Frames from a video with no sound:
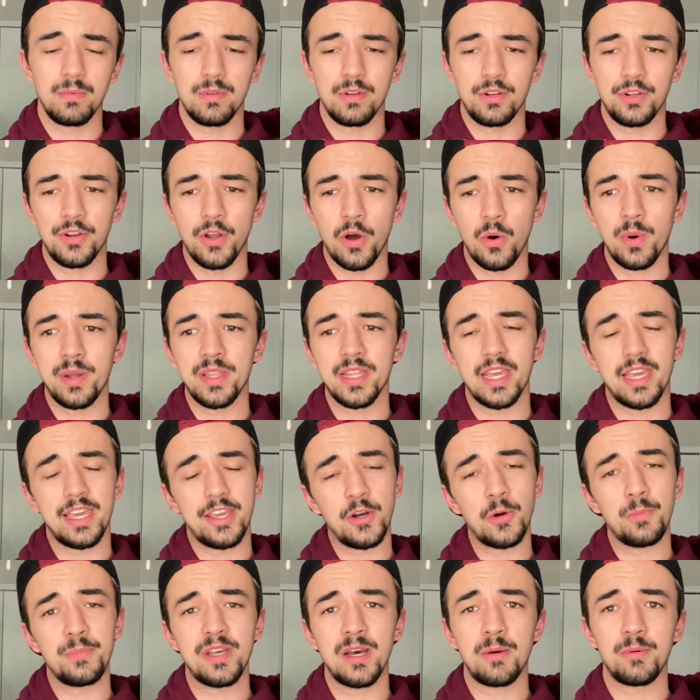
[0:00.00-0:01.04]
Knowing that he'll
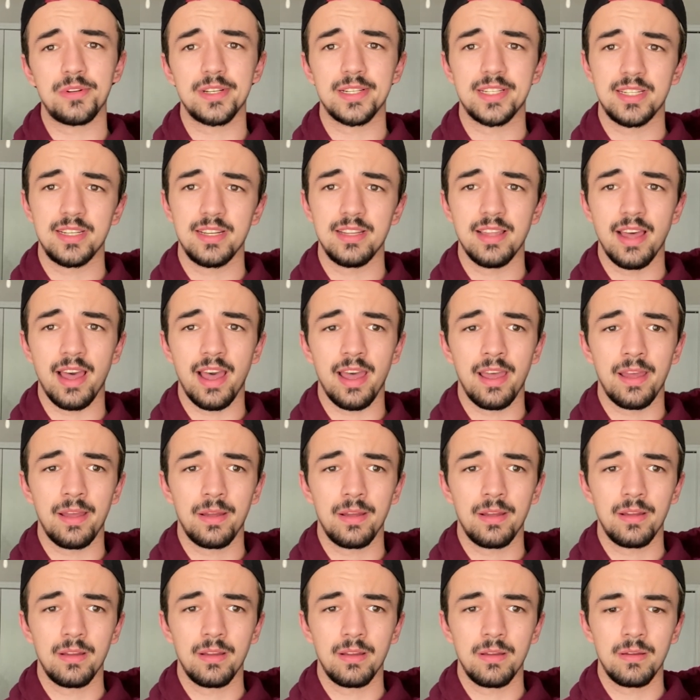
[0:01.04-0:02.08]
be able to see that.
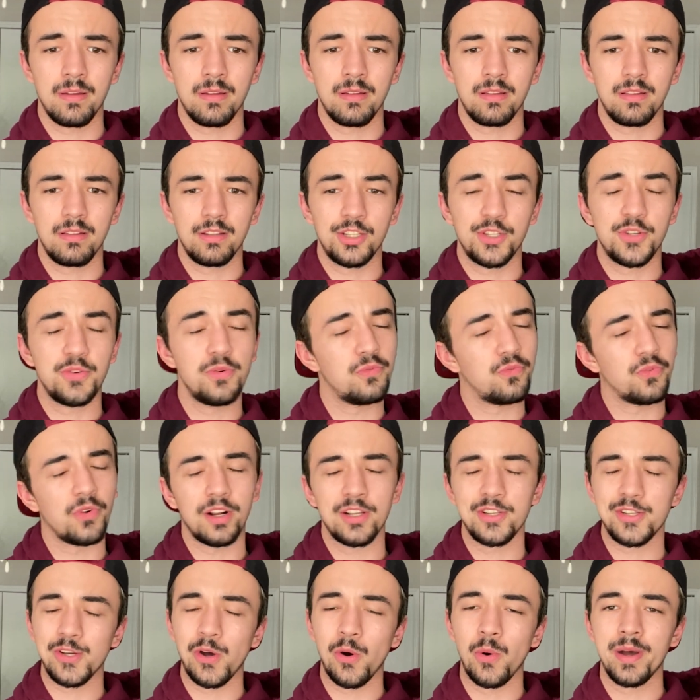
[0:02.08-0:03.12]
Two
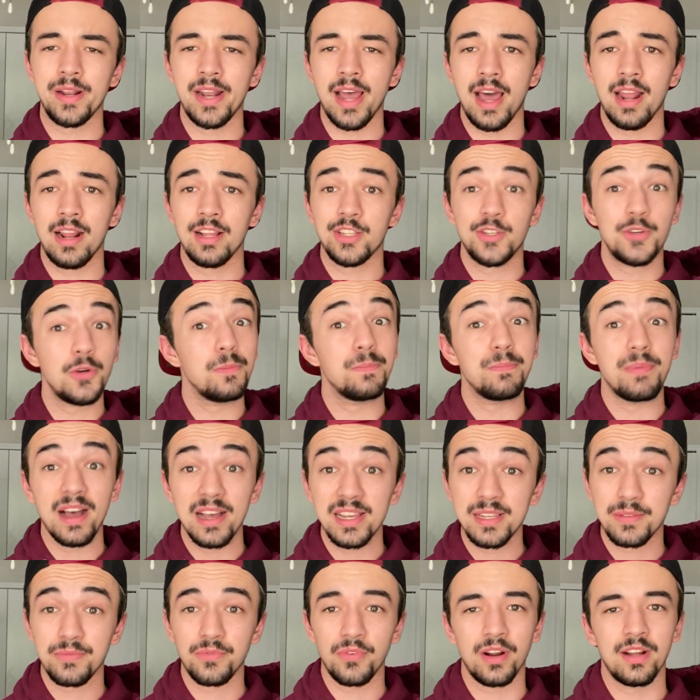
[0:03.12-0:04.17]
friends going at it, two
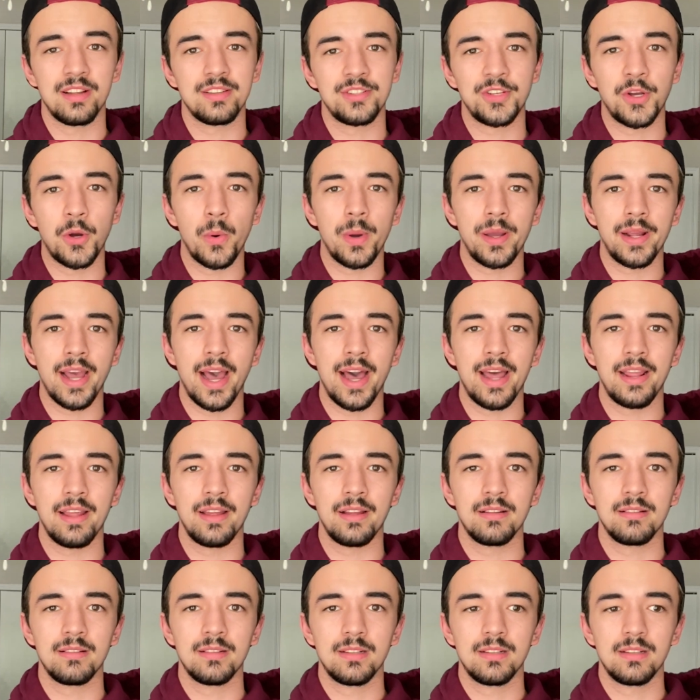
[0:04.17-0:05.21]
best friends going at it,